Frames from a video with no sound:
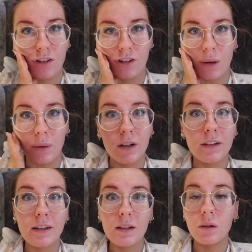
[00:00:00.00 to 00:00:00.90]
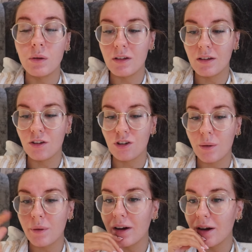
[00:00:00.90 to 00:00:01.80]
just showered. Chloe's in the
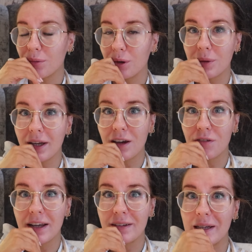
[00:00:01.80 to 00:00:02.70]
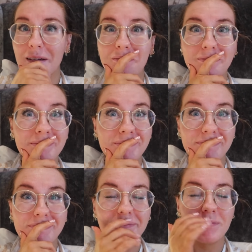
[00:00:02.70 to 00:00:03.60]
shower, and we're waiting to get ready.
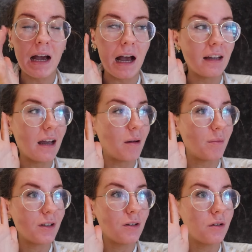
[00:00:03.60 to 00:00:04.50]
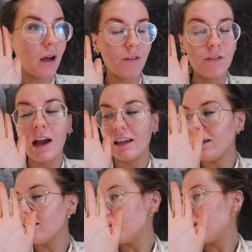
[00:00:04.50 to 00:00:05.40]
I
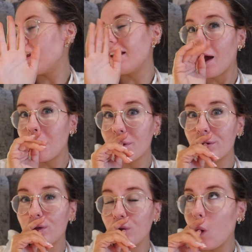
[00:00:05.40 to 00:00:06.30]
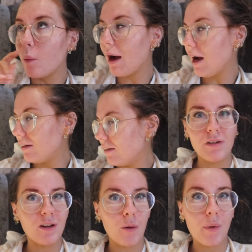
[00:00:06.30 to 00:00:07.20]
needed that nap so bad. I
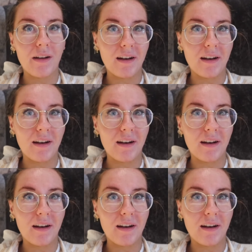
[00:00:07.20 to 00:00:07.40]
feel a lot better